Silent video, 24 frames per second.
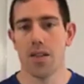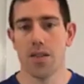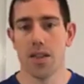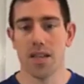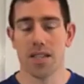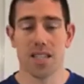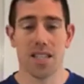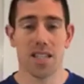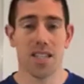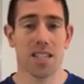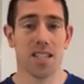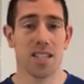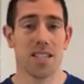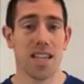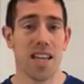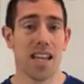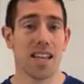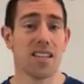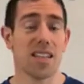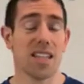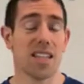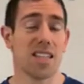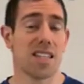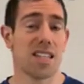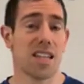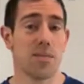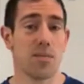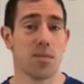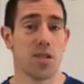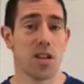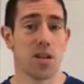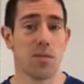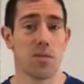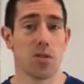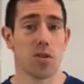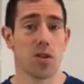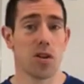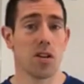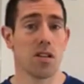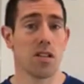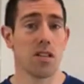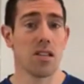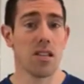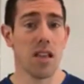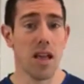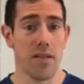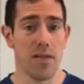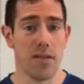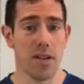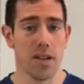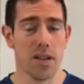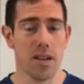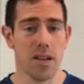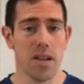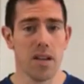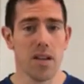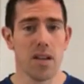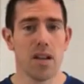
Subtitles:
This is daily tip number 11,